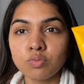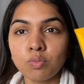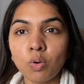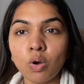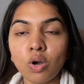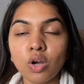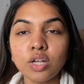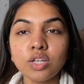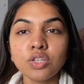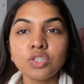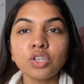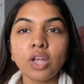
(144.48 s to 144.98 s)

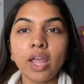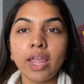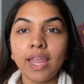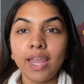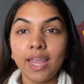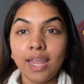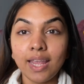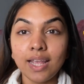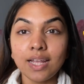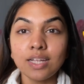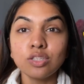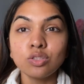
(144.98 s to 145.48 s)
Wash.
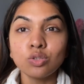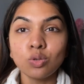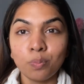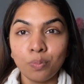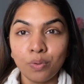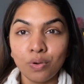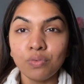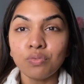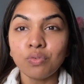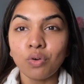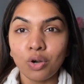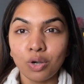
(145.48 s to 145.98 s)
It's
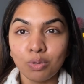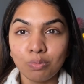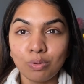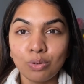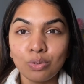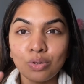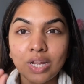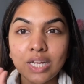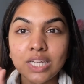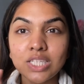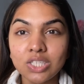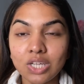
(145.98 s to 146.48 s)
super affordable,
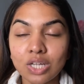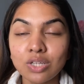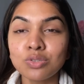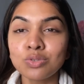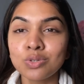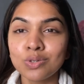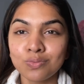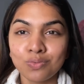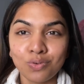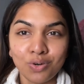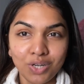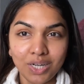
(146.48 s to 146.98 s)
okay? It's just
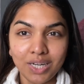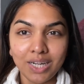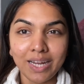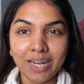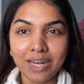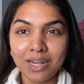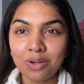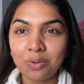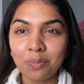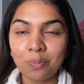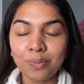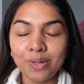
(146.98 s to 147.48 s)

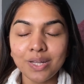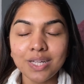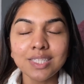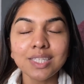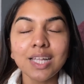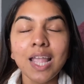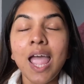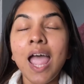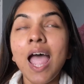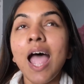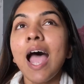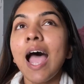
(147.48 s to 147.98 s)
249 rupees.
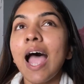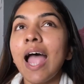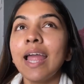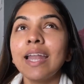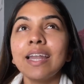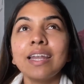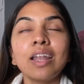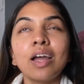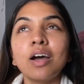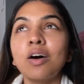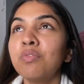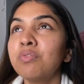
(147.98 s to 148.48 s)

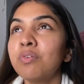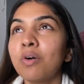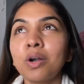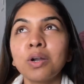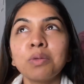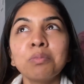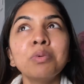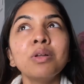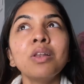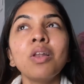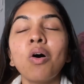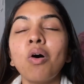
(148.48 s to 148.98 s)
And
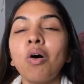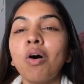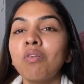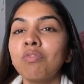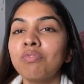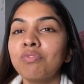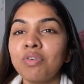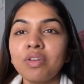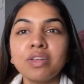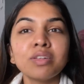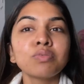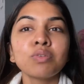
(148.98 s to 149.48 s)
affordable
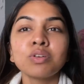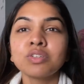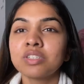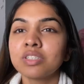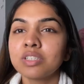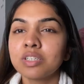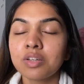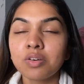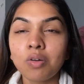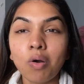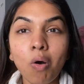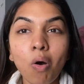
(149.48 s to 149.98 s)
face washes
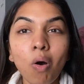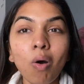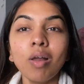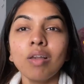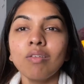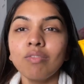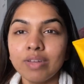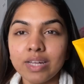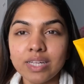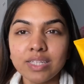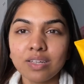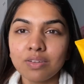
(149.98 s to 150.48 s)
are
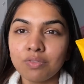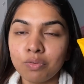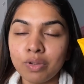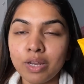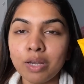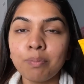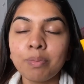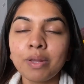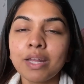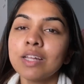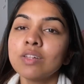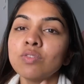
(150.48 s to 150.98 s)
always a
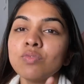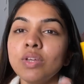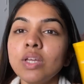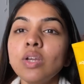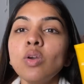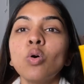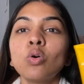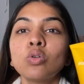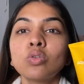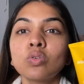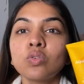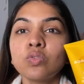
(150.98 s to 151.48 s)
win because we
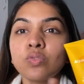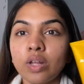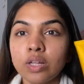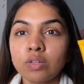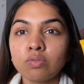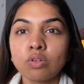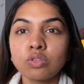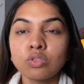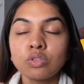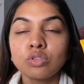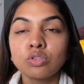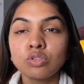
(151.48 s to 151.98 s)
go through face
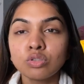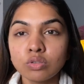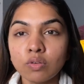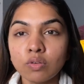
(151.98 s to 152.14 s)
washes